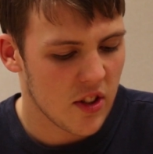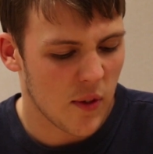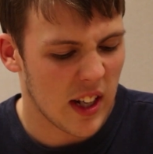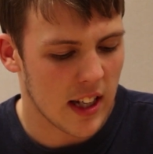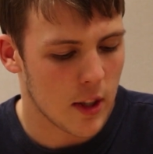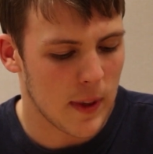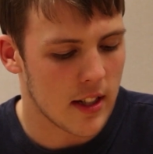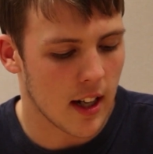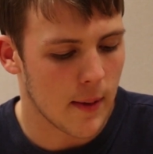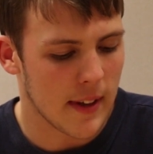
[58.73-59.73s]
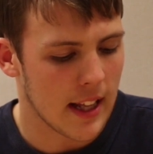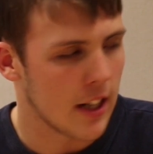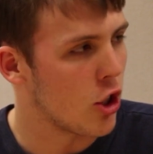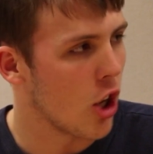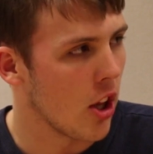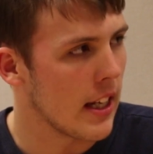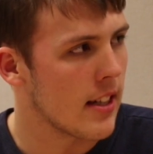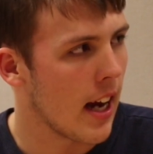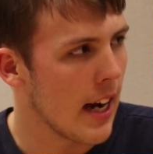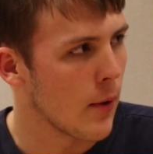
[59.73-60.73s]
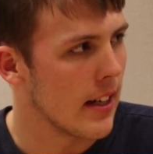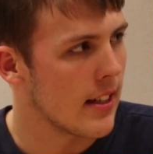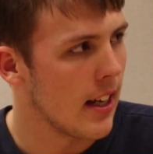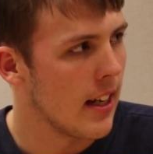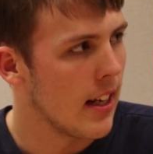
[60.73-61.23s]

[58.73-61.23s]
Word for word: Something has to be done about that jolly tyrant.